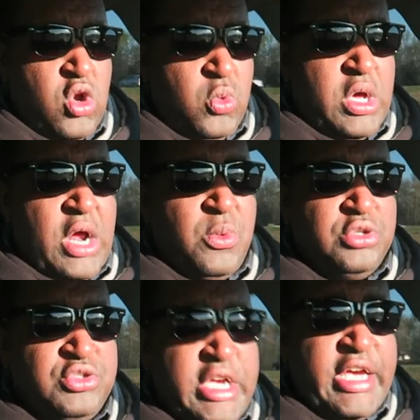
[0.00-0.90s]
what I
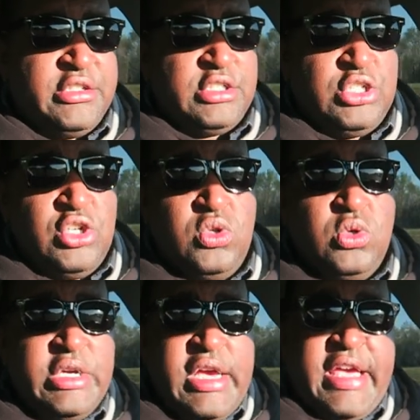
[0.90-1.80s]
want you guys to do
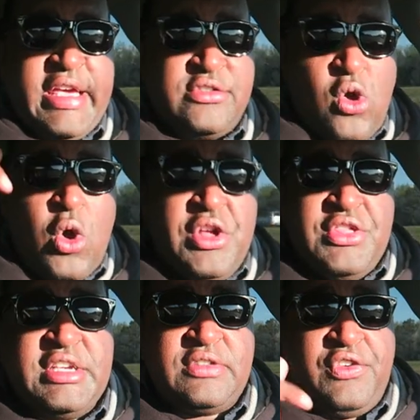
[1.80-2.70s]
is
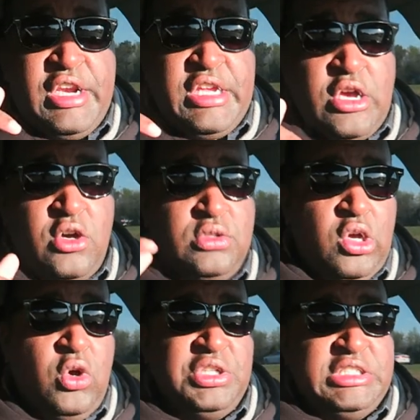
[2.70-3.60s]
on this video,
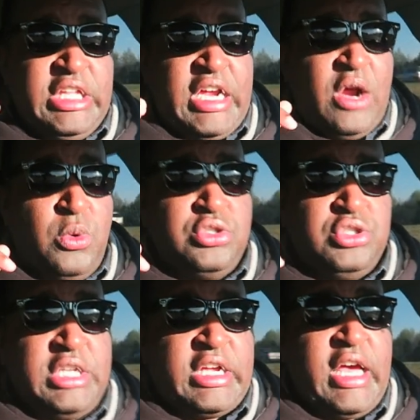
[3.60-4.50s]
the only thing I want
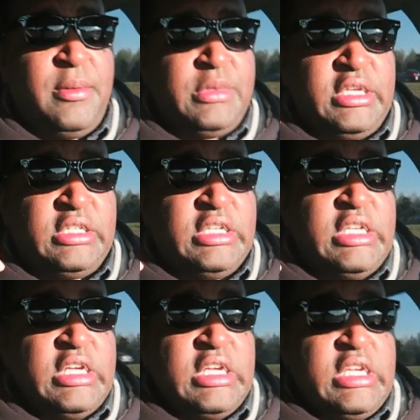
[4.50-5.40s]
you to
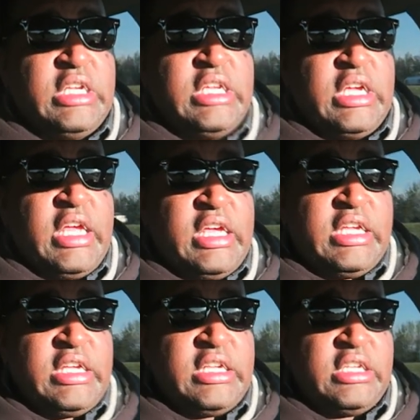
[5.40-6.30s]
comment
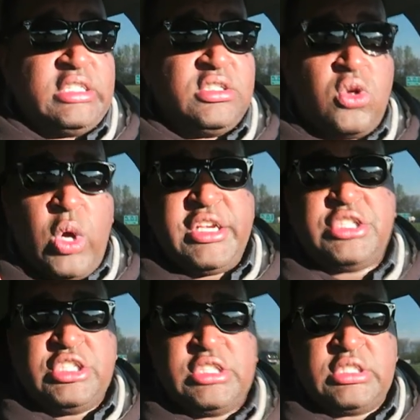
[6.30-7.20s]
is
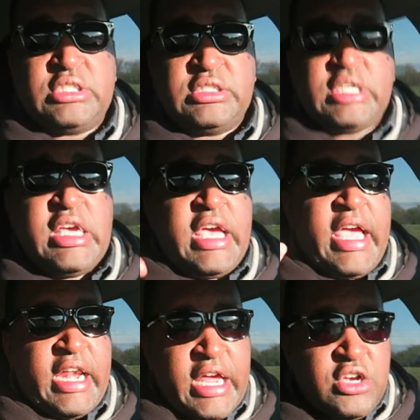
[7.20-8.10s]
questions.
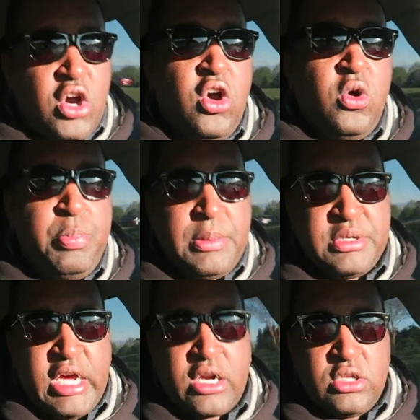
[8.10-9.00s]
And I know
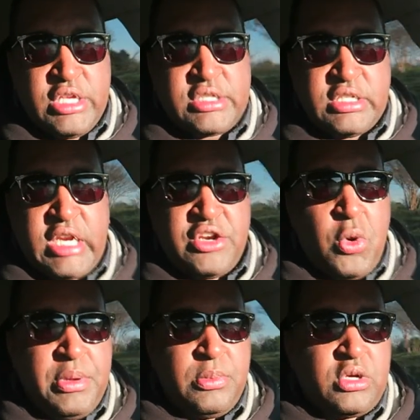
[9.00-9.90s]
people not gonna listen, I
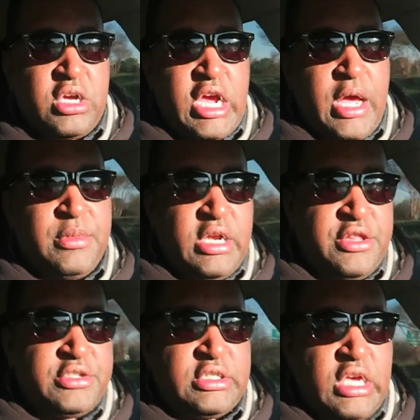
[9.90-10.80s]
know people gonna comment
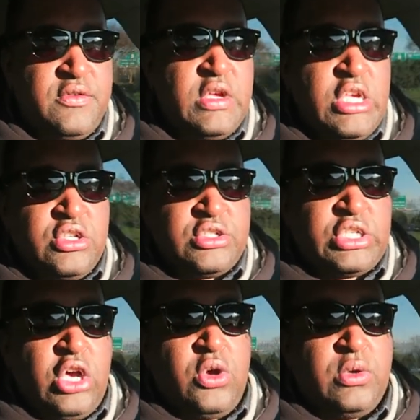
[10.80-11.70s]
other stuff.
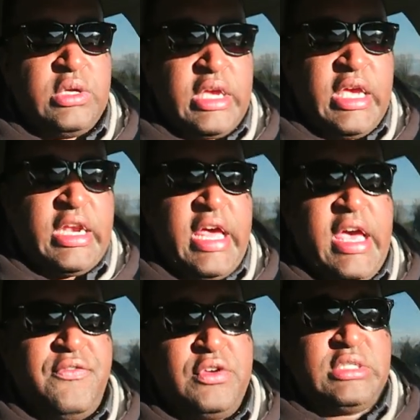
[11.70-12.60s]
So, in an
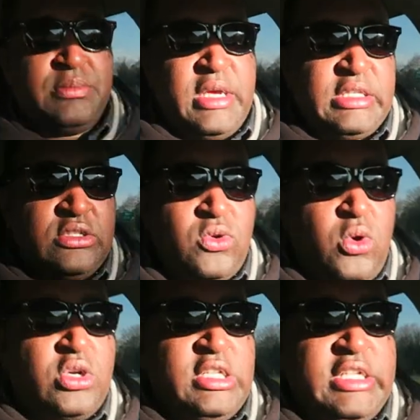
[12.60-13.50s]
effort to make this
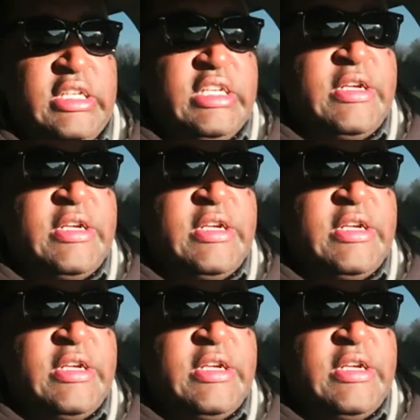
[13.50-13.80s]
orderly,